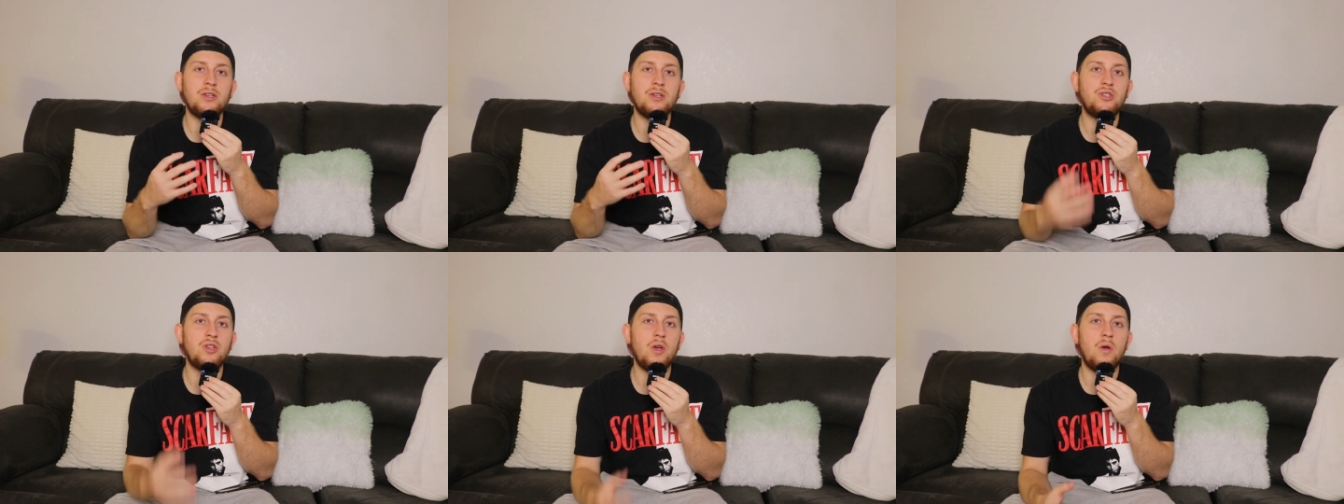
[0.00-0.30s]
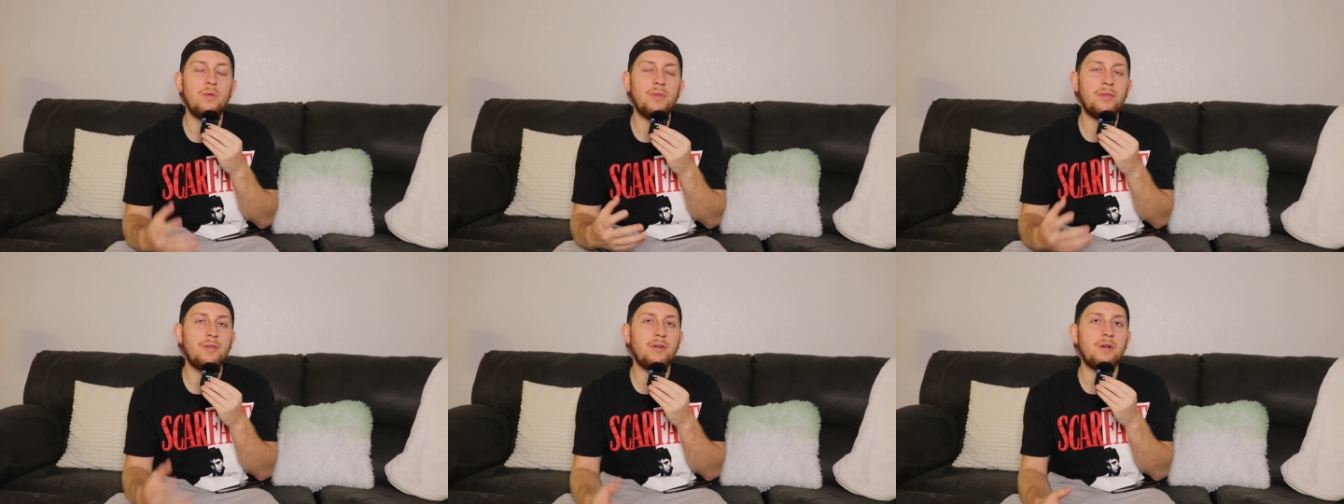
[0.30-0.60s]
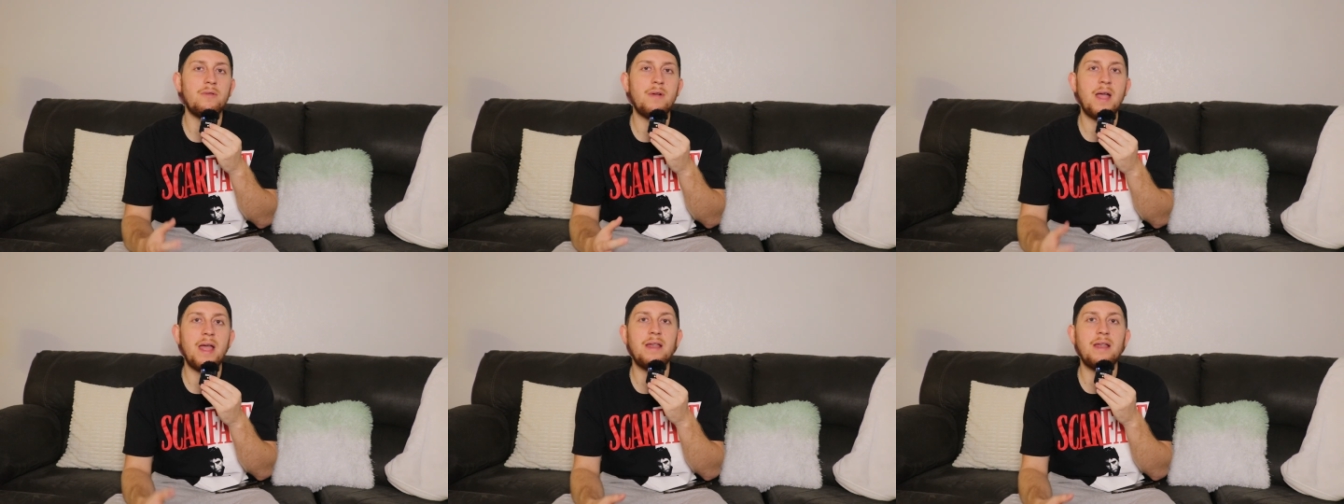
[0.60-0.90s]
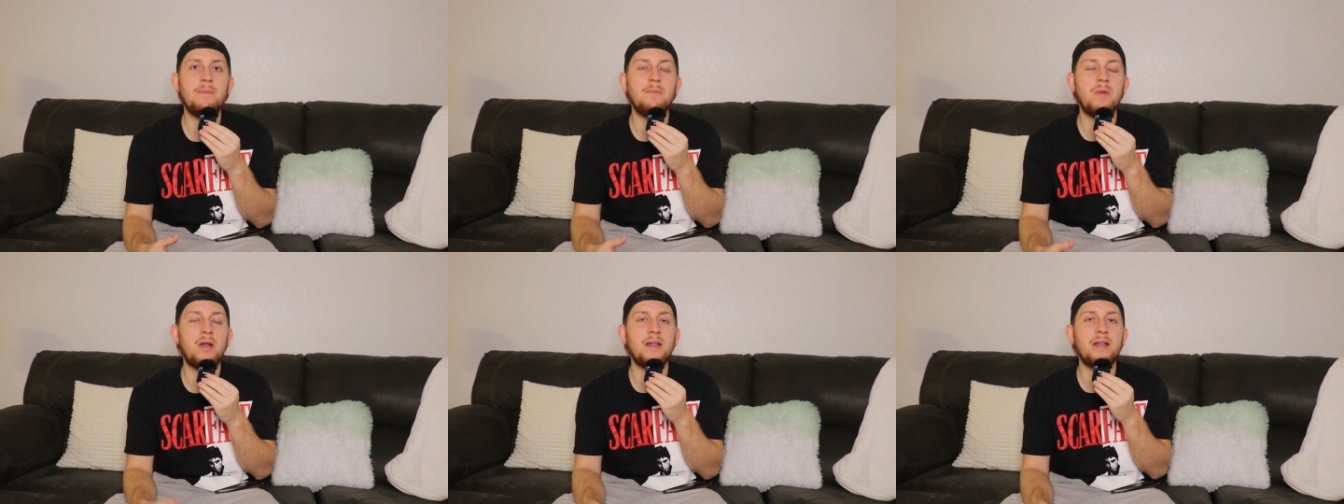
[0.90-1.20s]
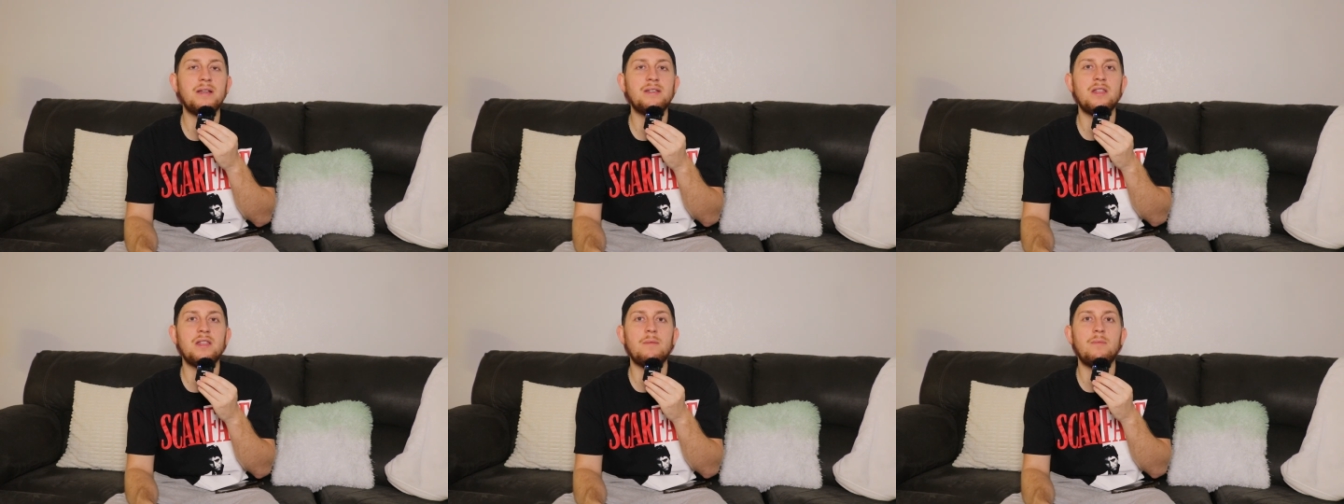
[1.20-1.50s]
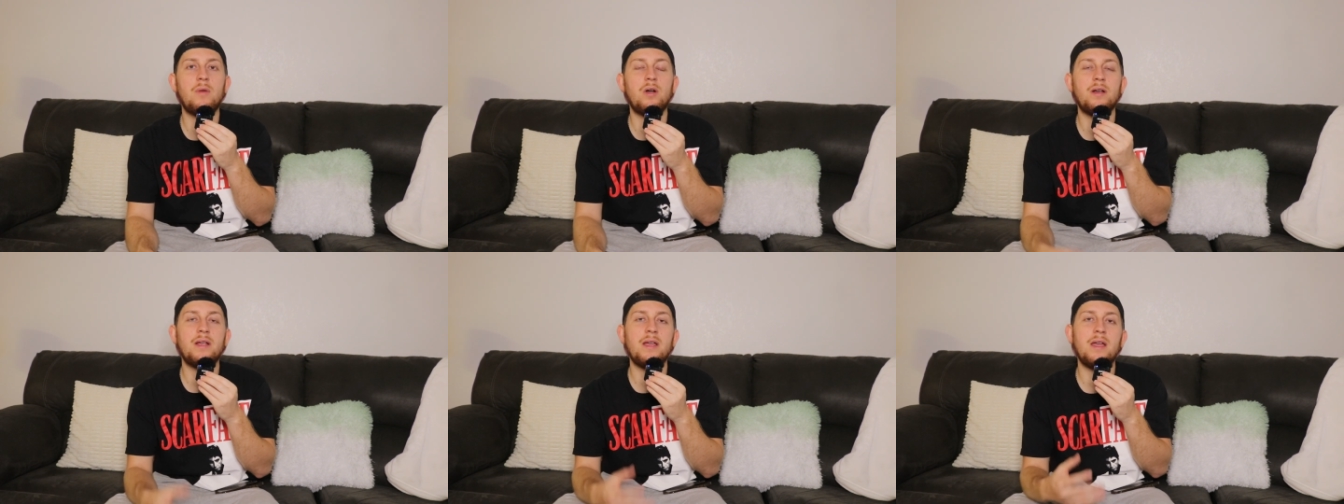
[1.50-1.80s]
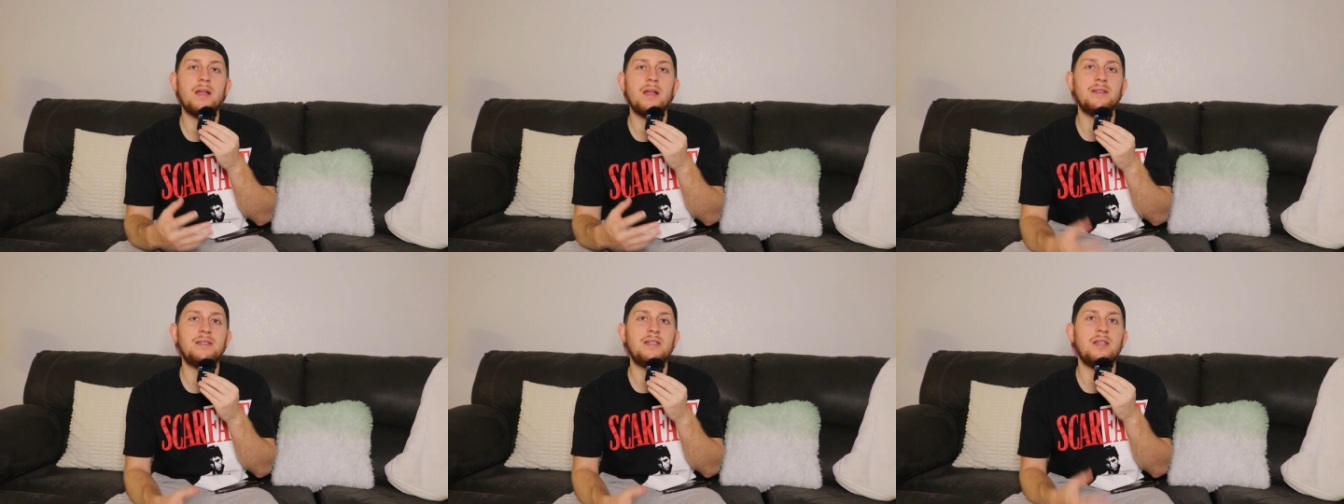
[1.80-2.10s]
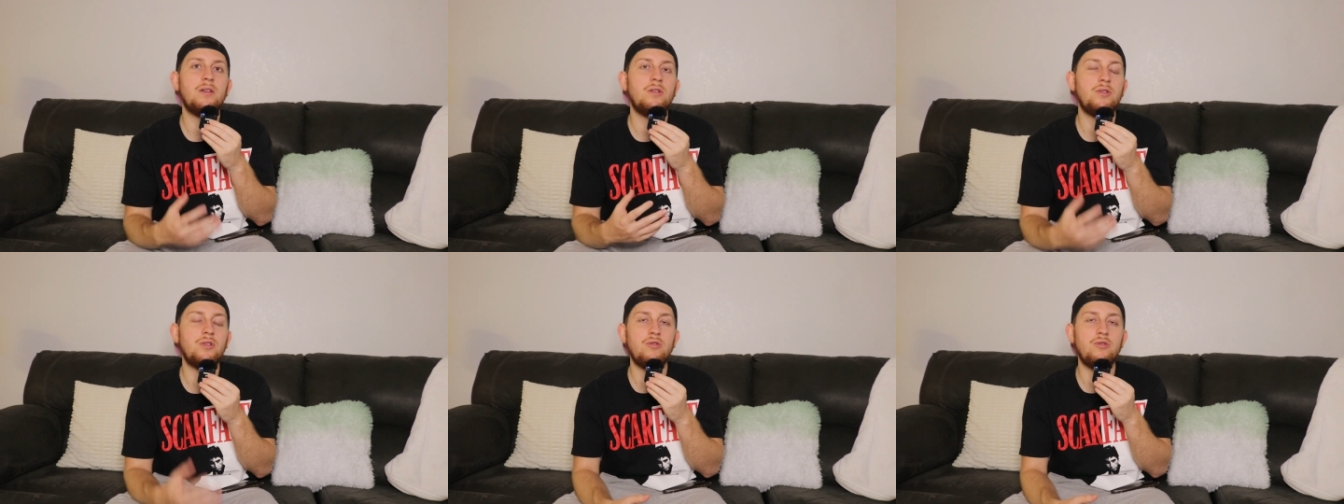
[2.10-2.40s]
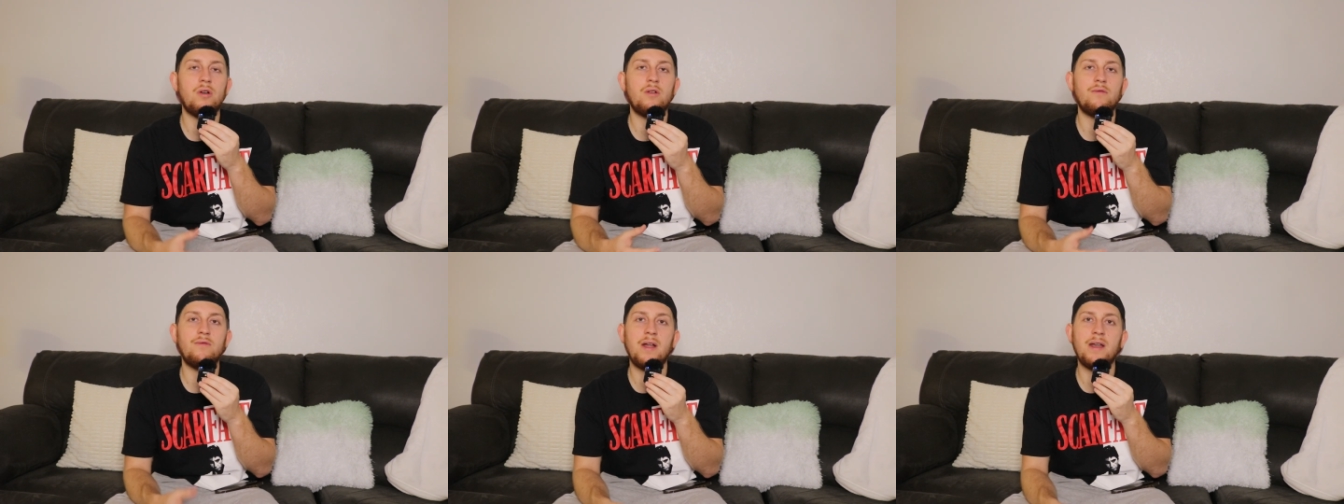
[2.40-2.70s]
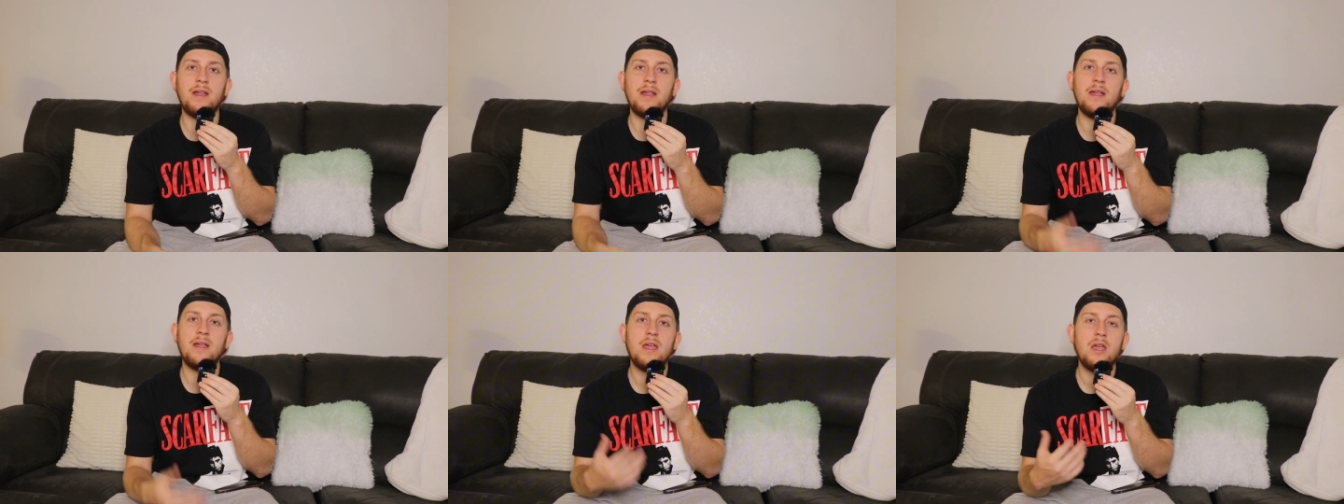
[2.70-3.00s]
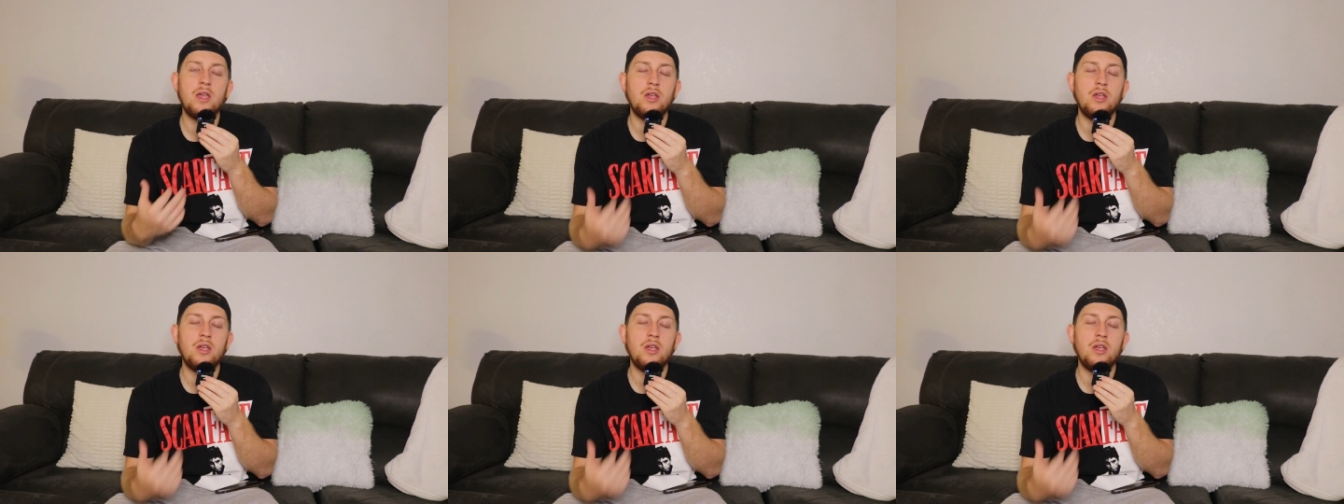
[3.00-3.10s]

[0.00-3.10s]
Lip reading: Don't throw any money into the market until you are ready.